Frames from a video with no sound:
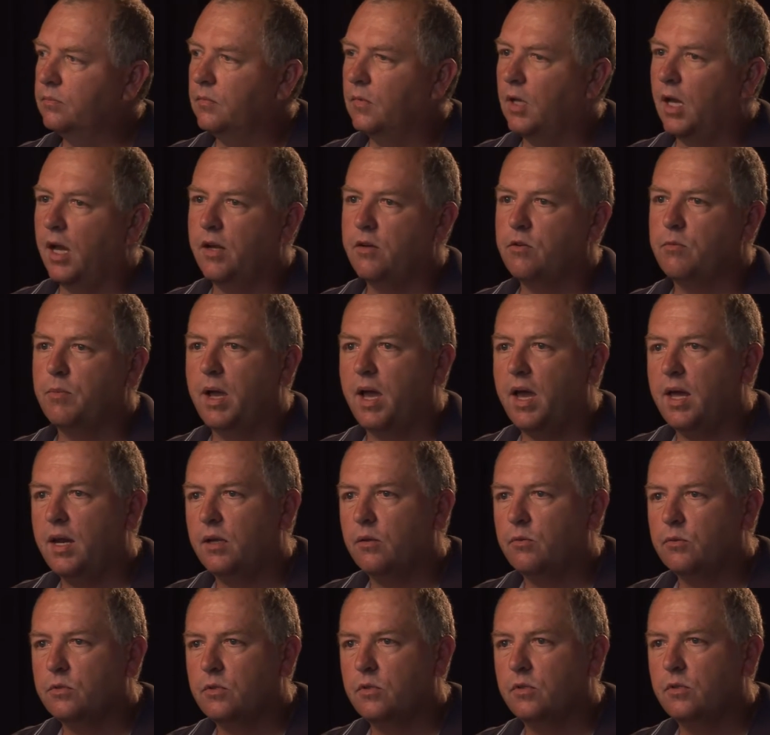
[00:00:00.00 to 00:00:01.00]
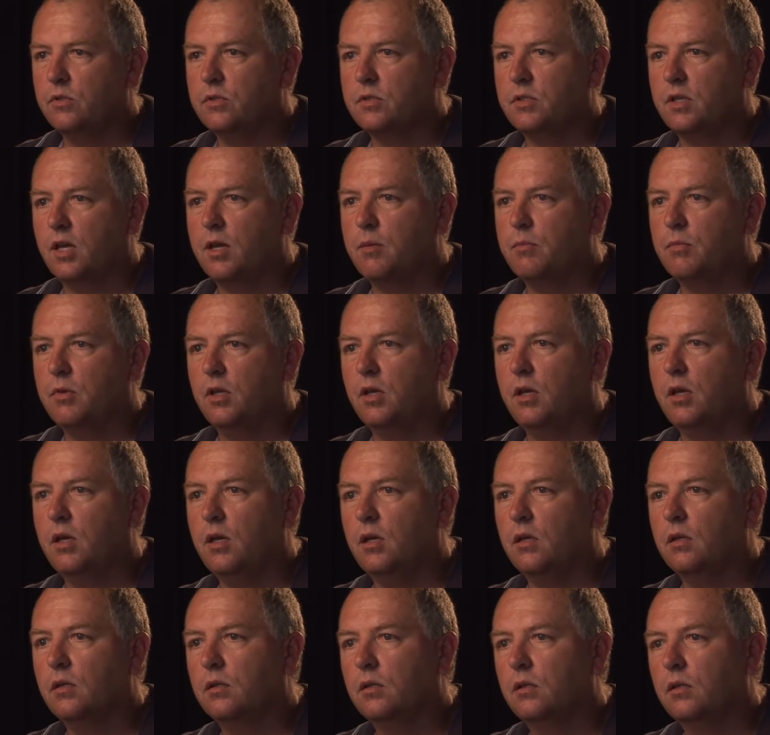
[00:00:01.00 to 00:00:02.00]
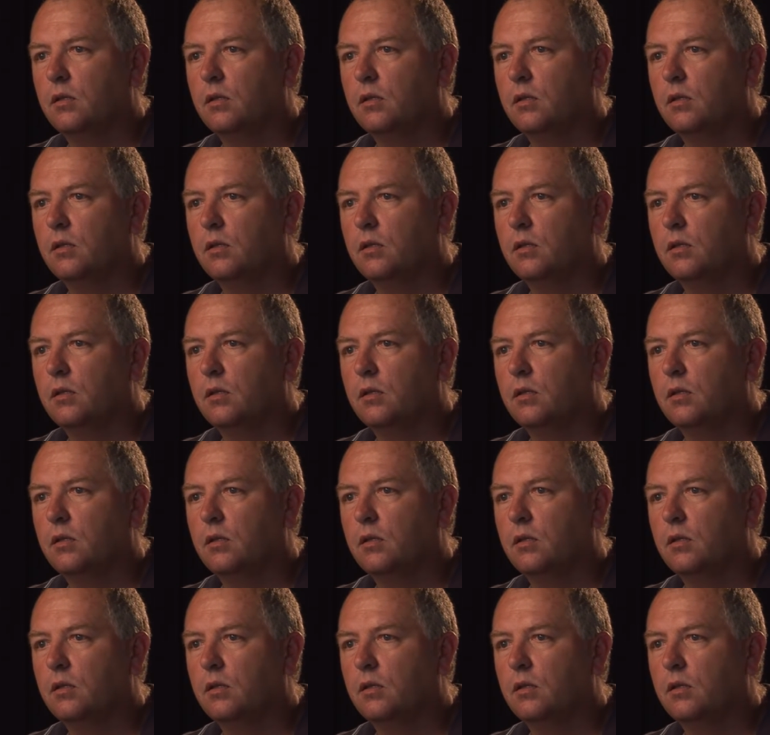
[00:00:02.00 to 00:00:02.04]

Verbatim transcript: Hydromatic was doing the same thing.